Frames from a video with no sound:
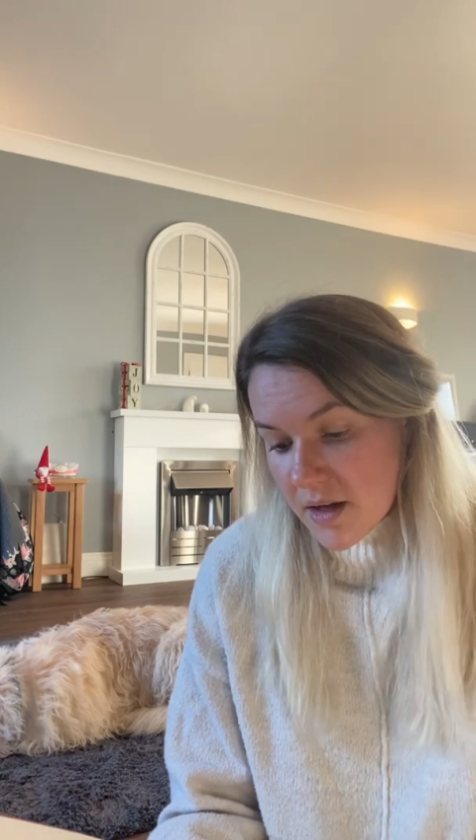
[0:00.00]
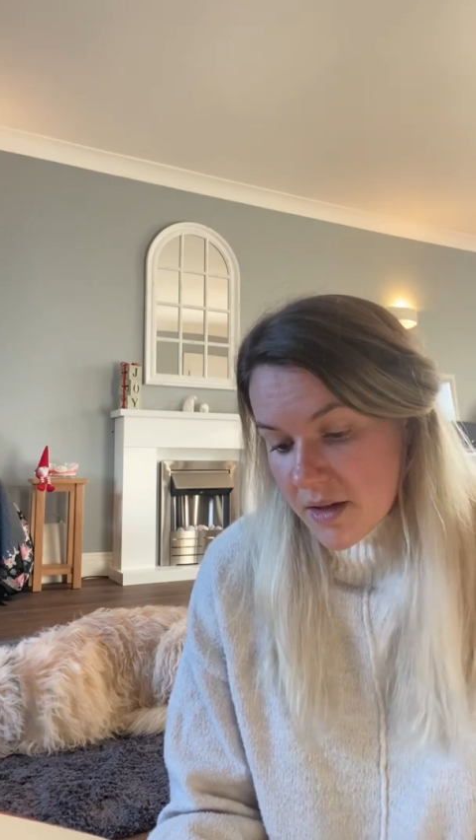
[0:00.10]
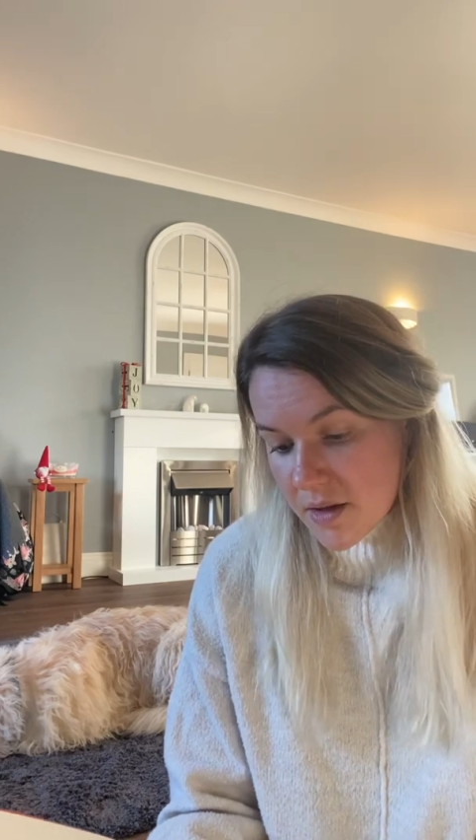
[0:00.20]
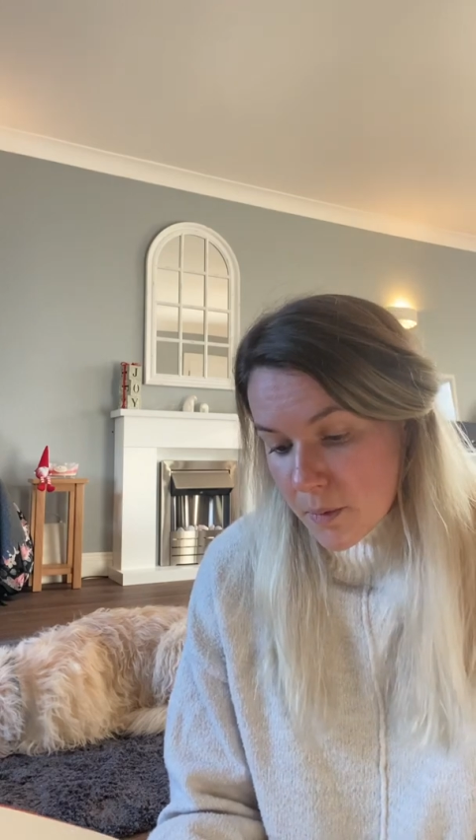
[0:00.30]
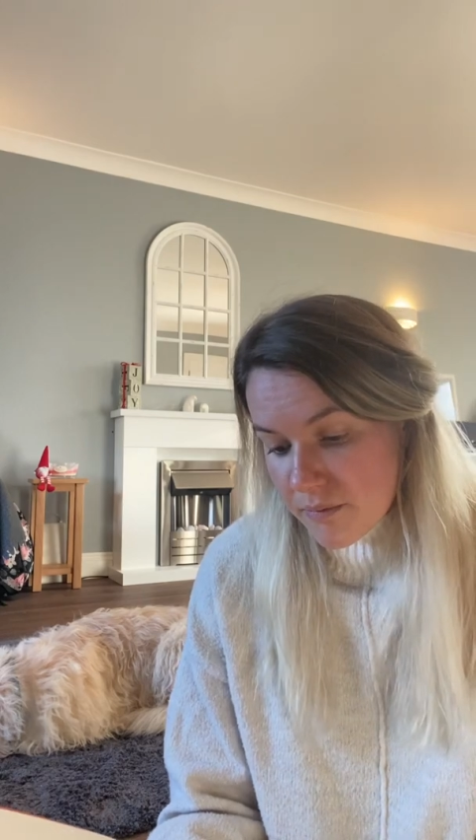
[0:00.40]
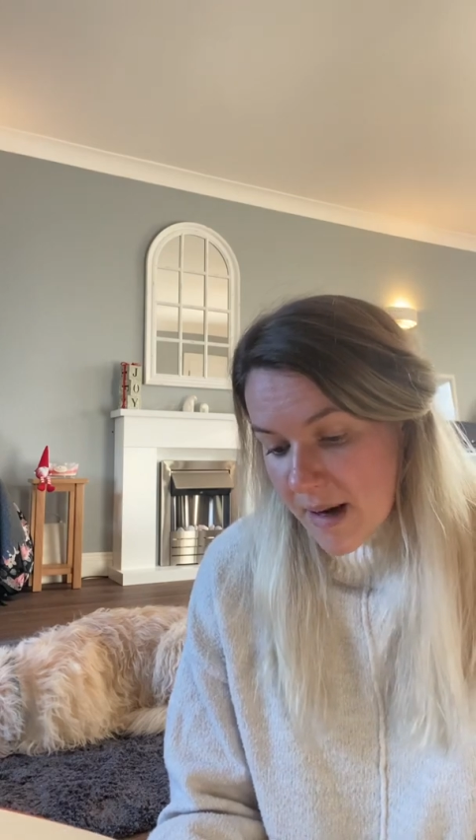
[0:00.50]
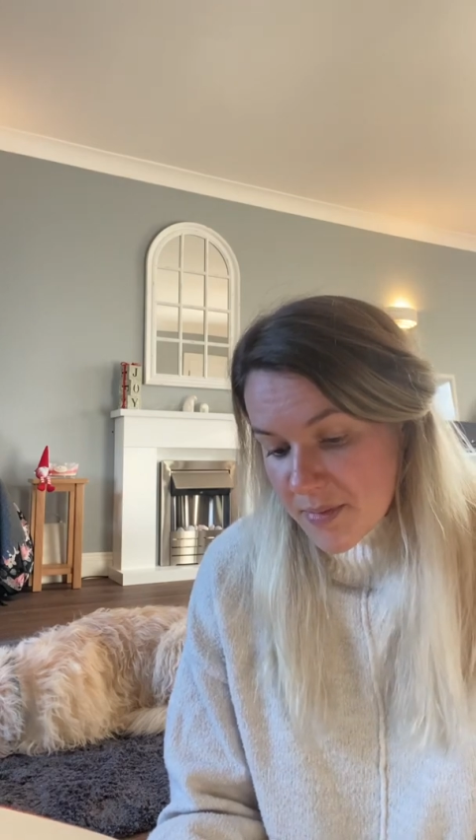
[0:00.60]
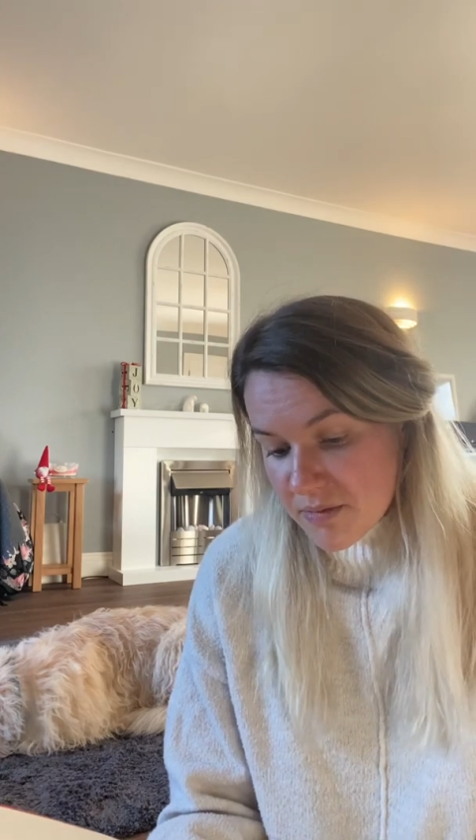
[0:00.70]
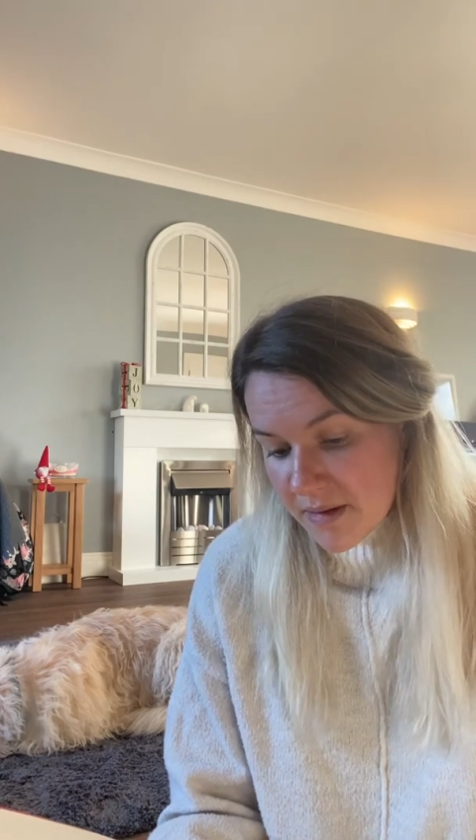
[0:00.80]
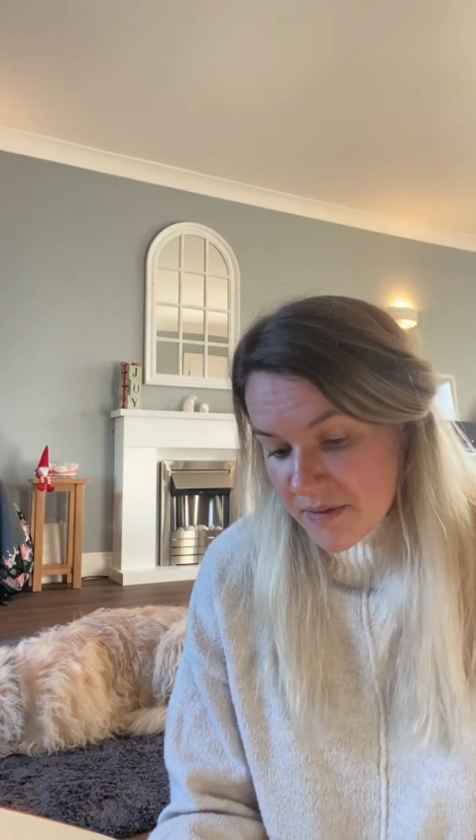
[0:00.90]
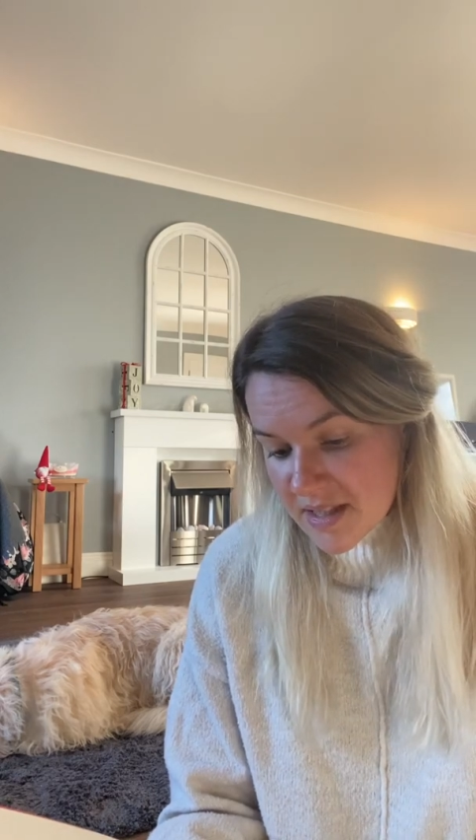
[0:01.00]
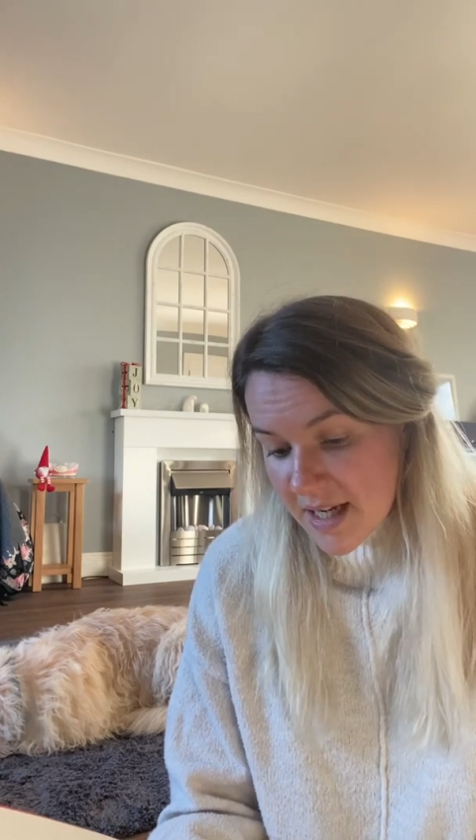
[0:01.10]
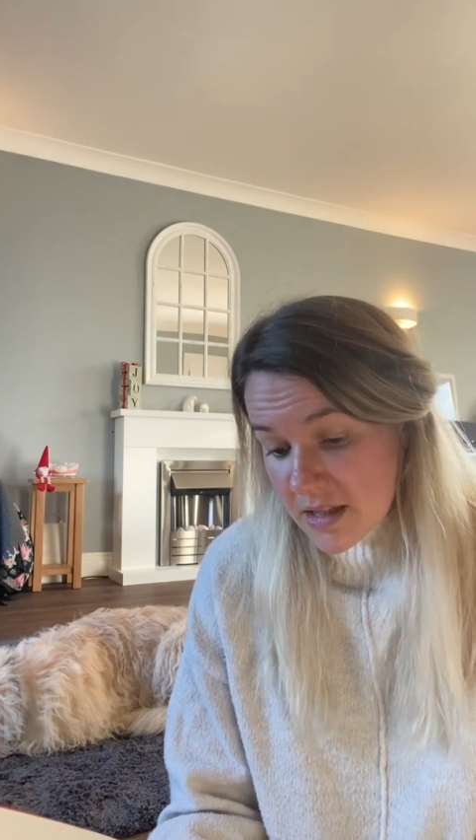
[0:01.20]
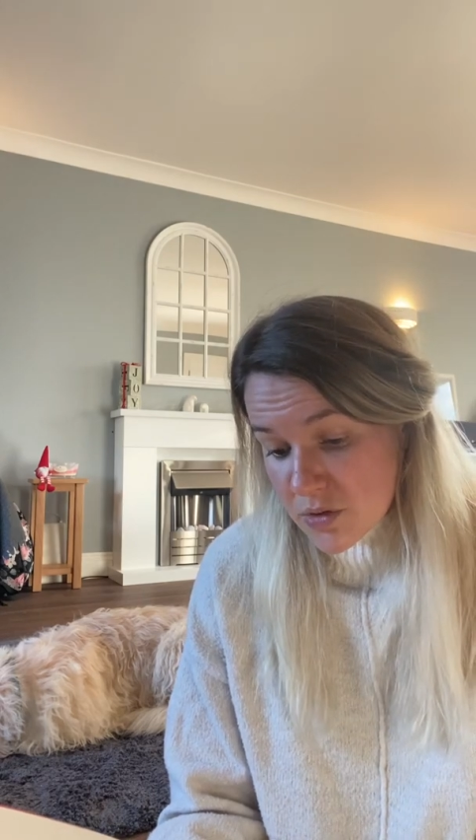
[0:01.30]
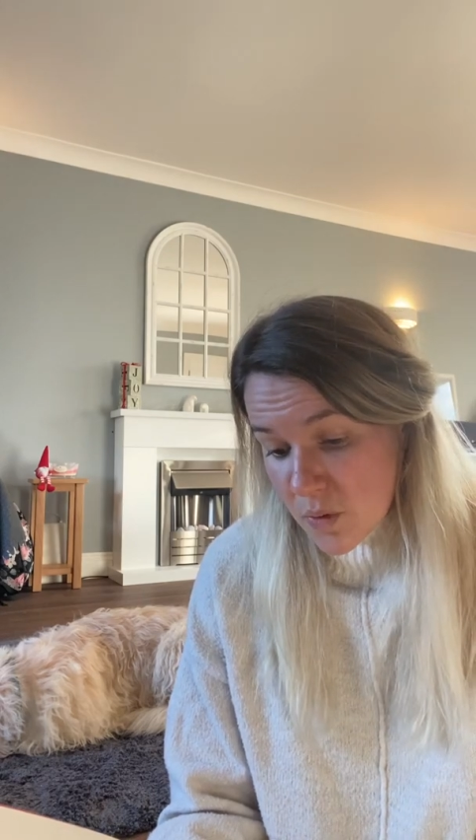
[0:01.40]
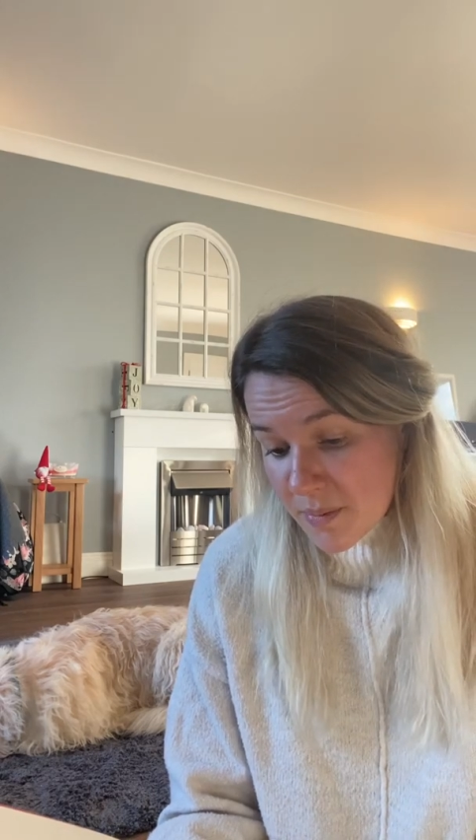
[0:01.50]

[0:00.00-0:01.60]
that were wrapped around the dinosaur had